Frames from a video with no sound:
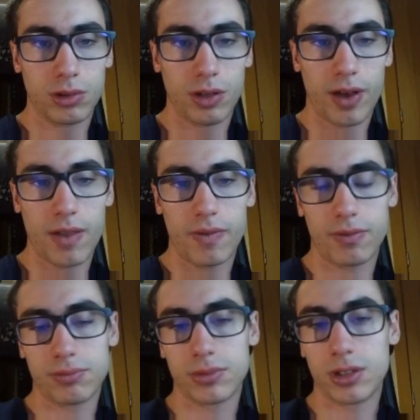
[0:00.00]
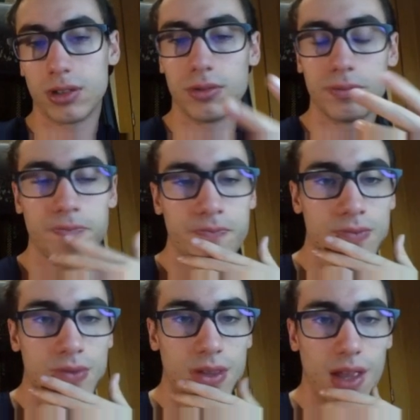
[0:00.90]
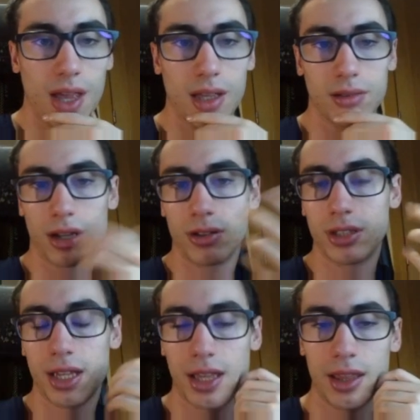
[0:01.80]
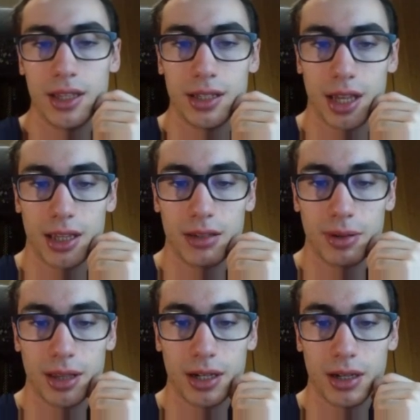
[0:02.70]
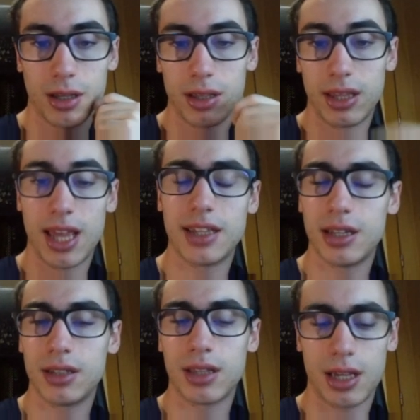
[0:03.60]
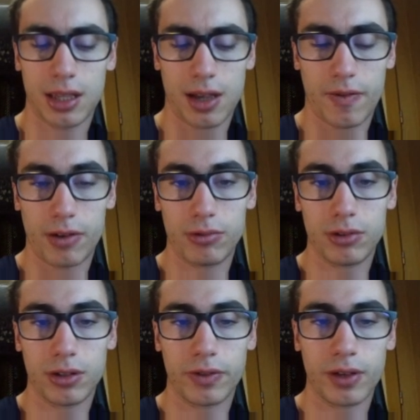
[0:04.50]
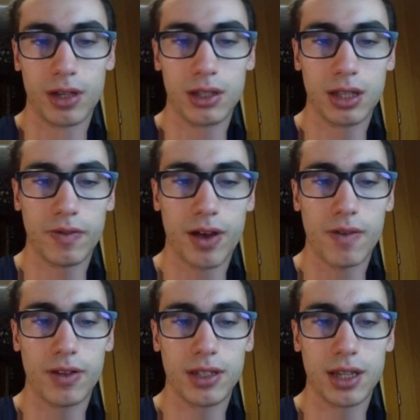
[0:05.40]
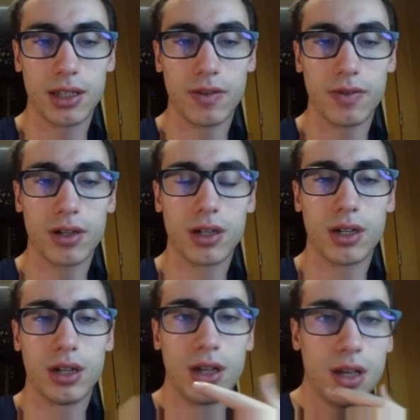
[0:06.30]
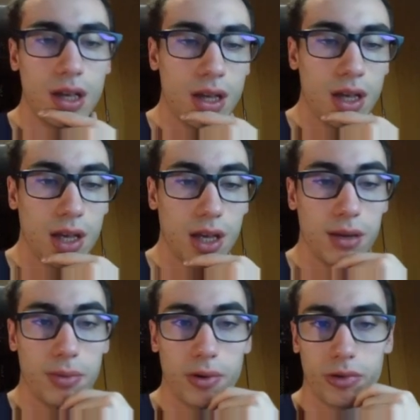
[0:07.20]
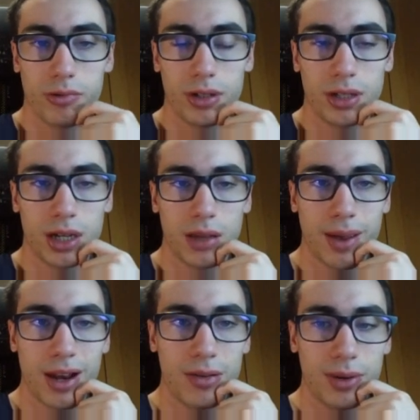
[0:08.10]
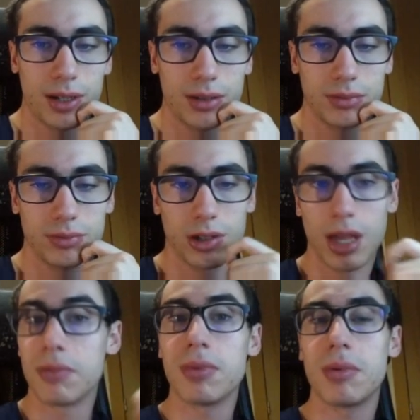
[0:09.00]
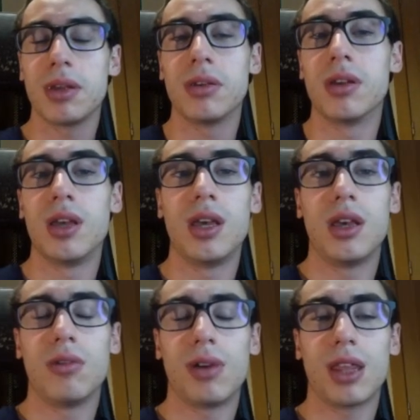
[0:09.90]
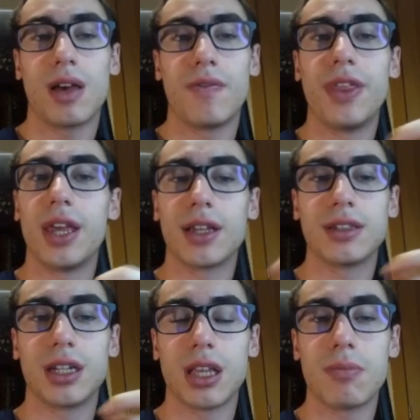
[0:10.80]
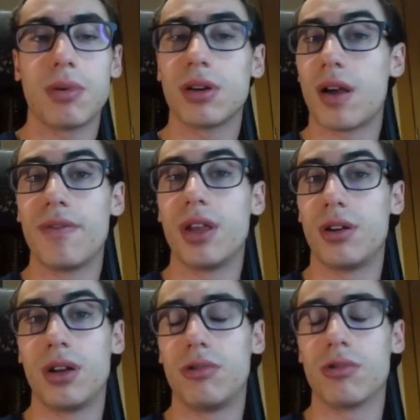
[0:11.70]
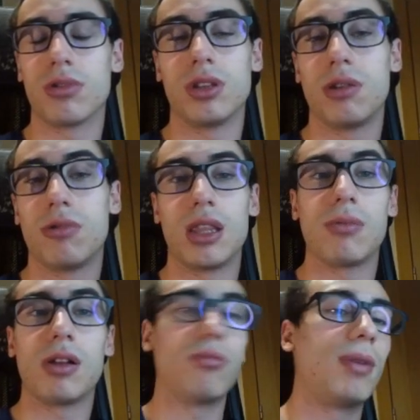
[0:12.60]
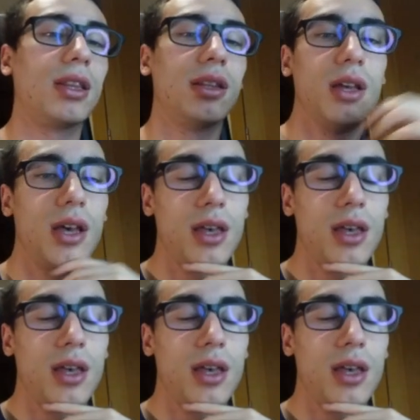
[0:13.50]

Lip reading: d5, so I cannot say that this knight is better. The a6 knights have a root of c5, e6, d4. Both queens are developed, and okay, maybe white have the extra tempo, have the rook on d1 developed, but